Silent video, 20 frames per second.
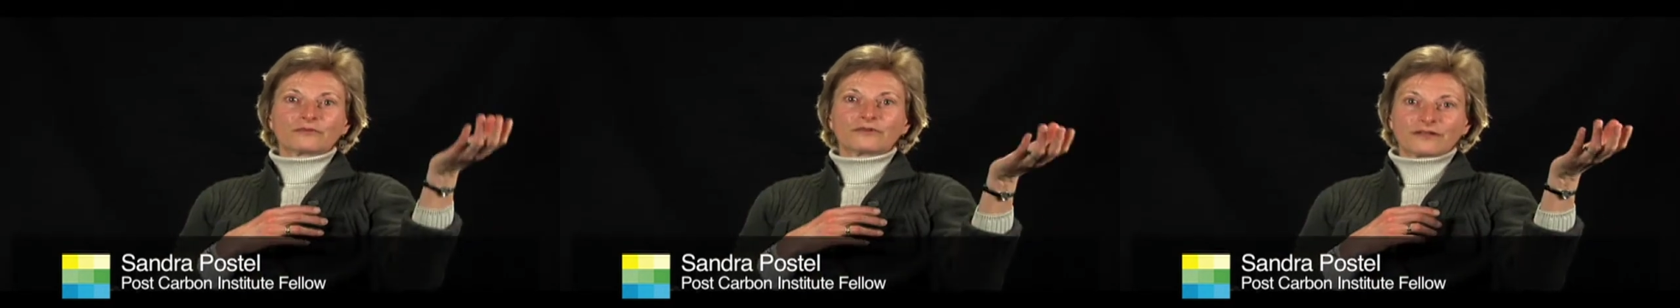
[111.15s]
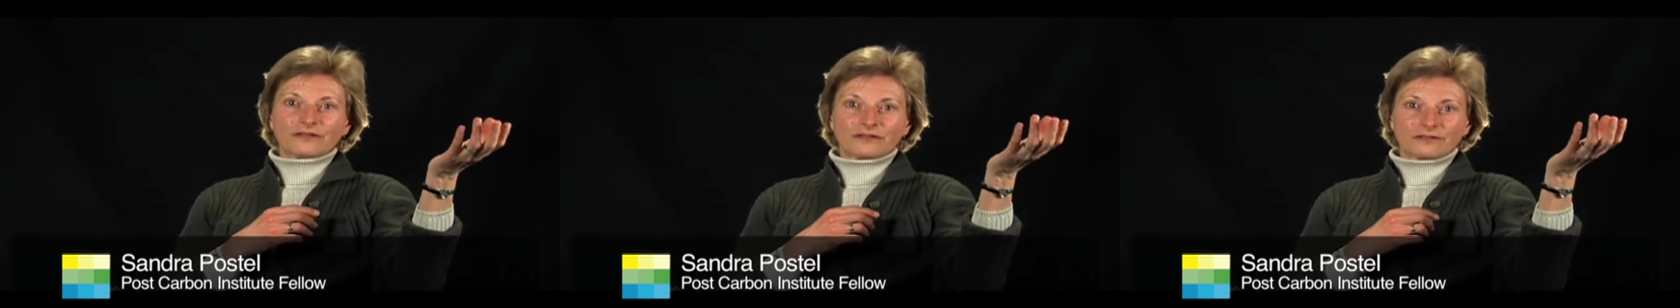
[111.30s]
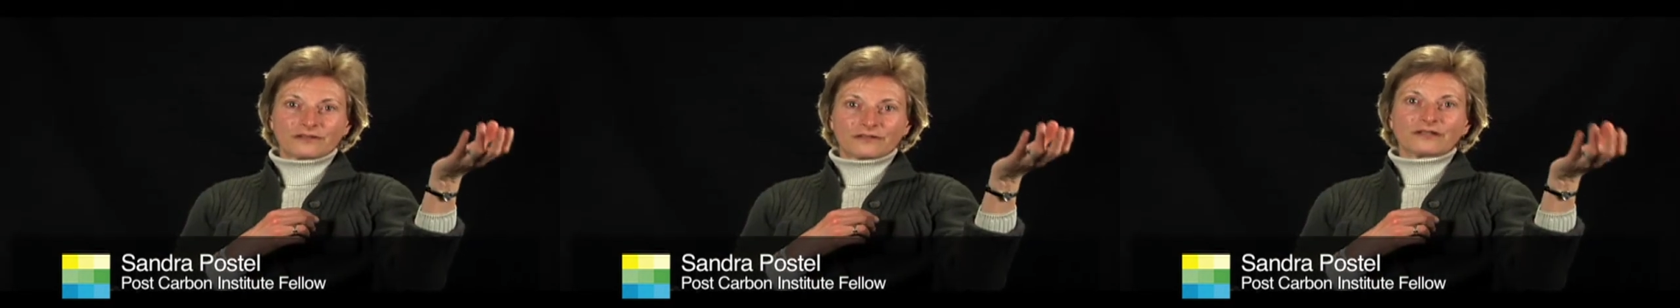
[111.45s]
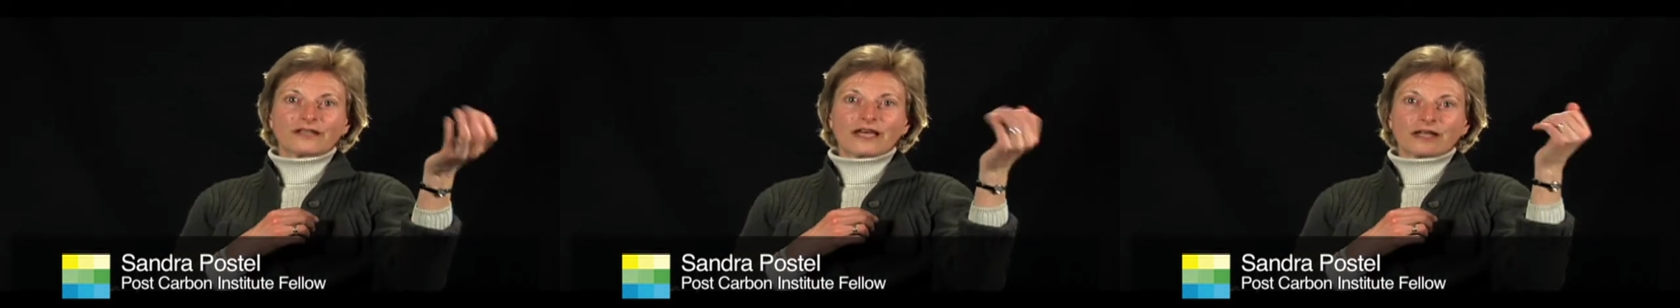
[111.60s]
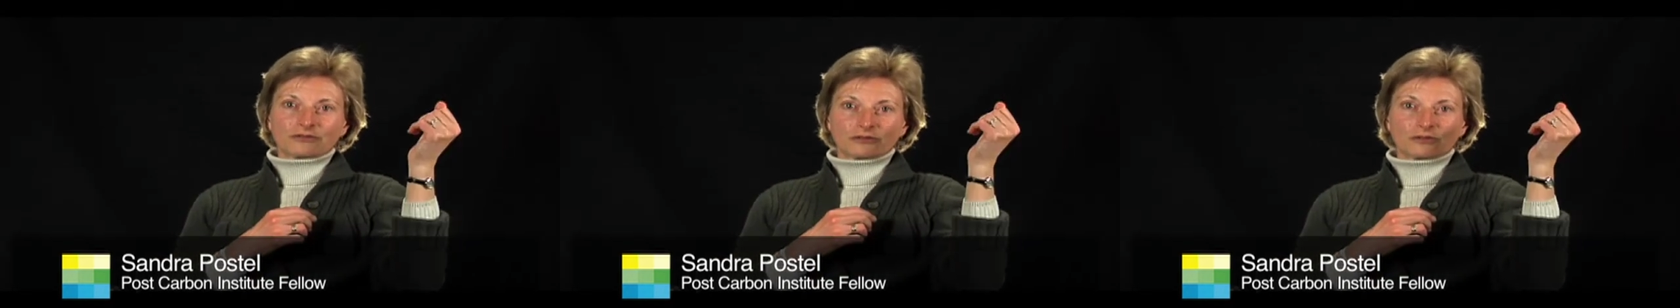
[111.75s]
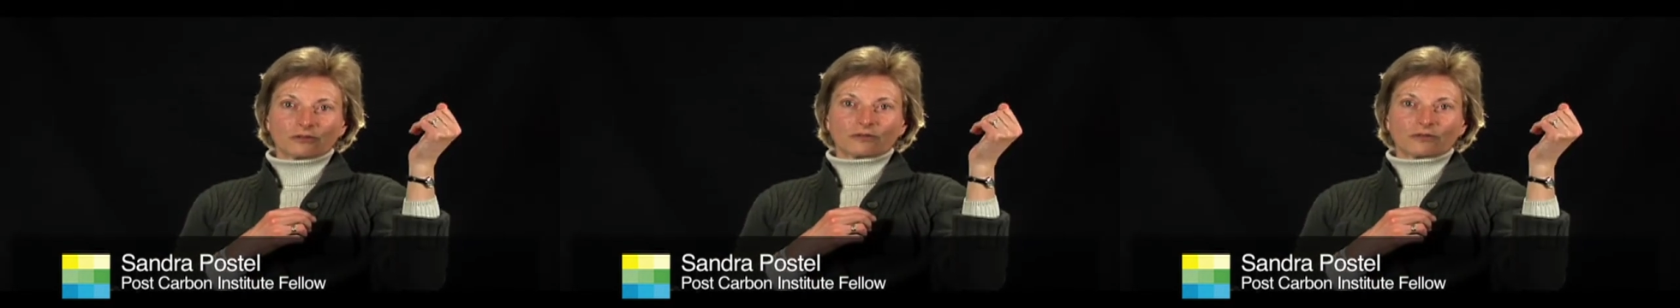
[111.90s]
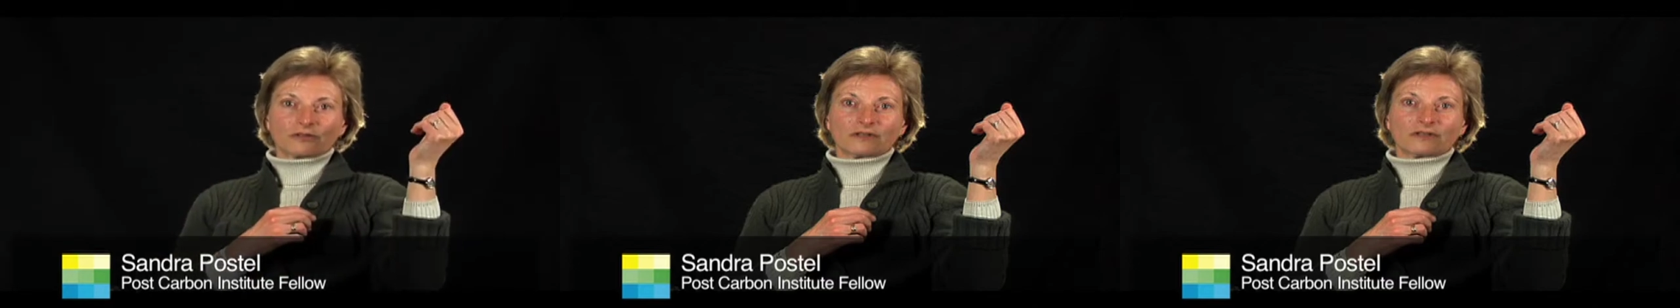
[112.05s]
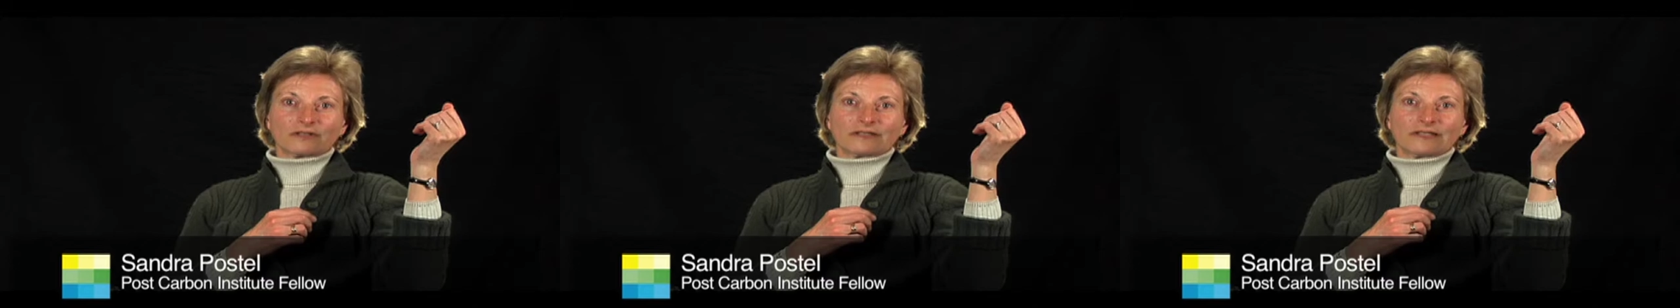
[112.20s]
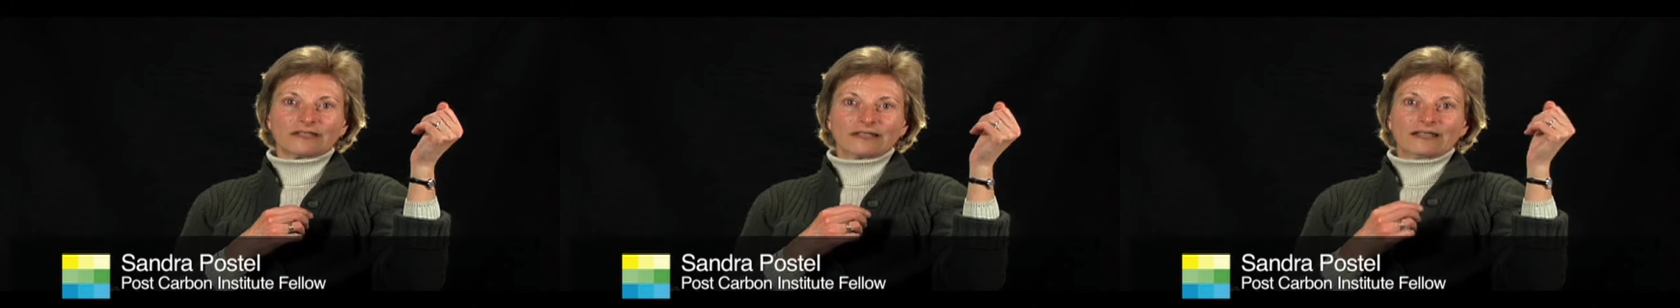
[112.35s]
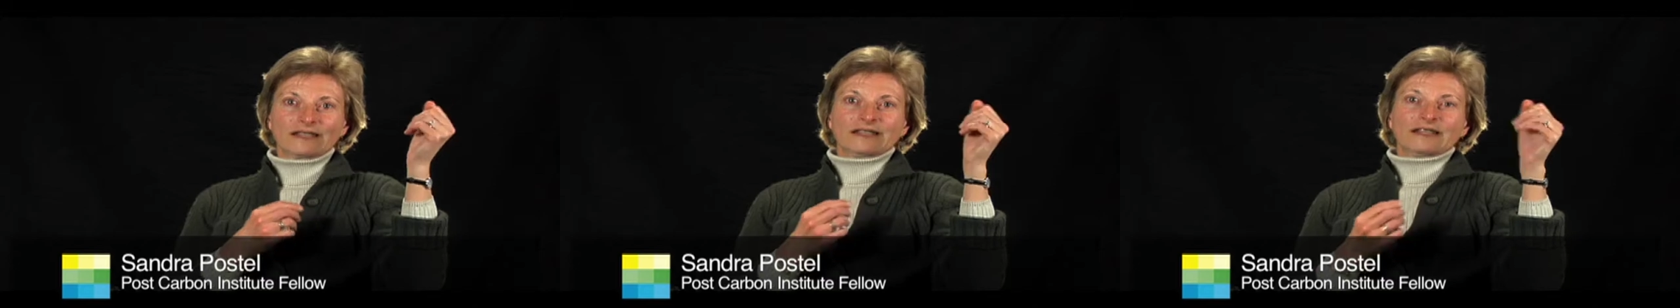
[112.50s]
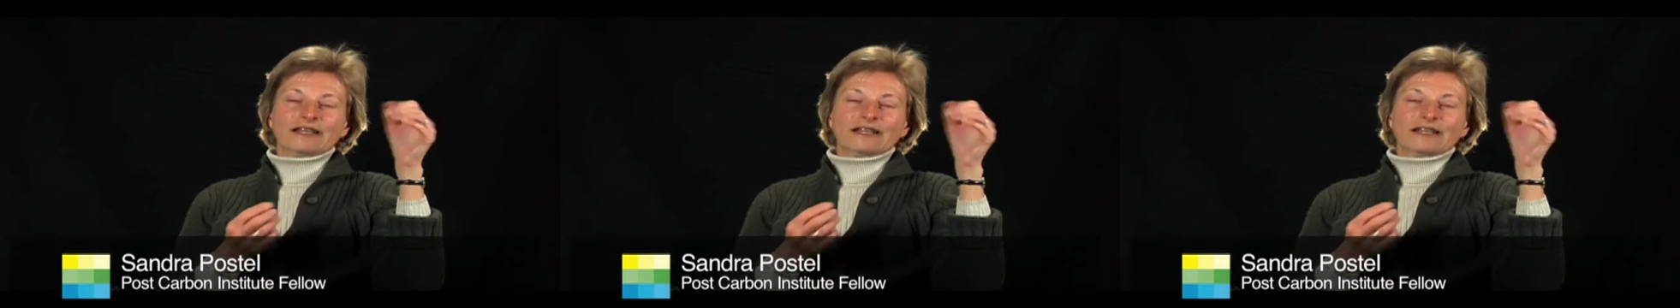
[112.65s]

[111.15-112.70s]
with the natural world.